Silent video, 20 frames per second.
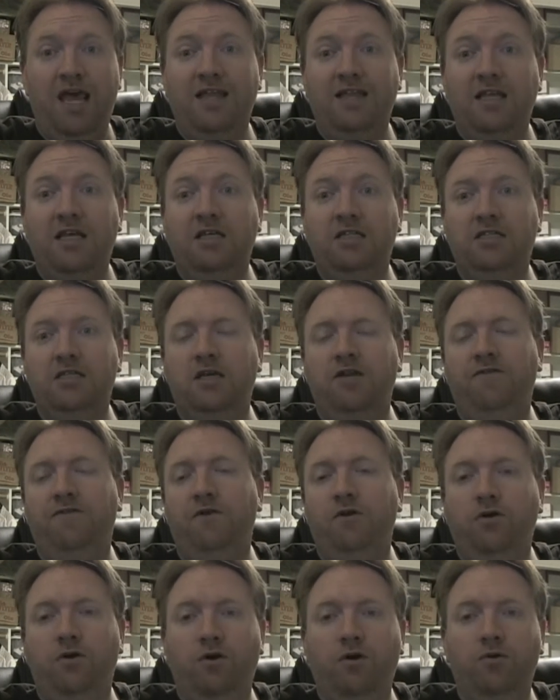And they said, if
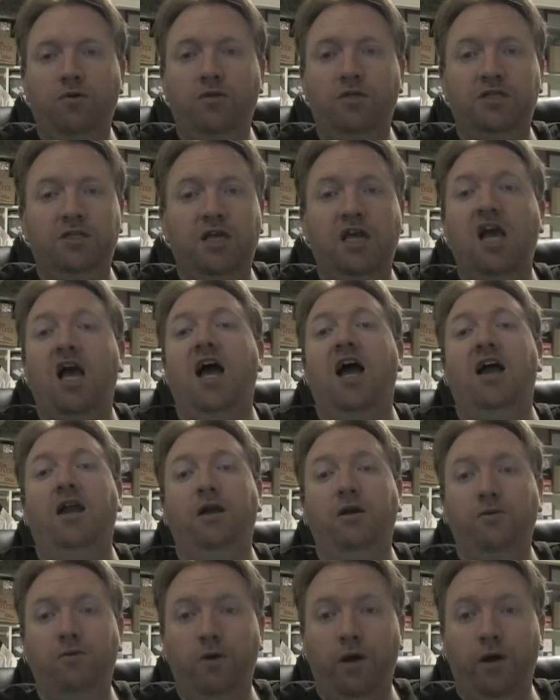you heard it say, I didn't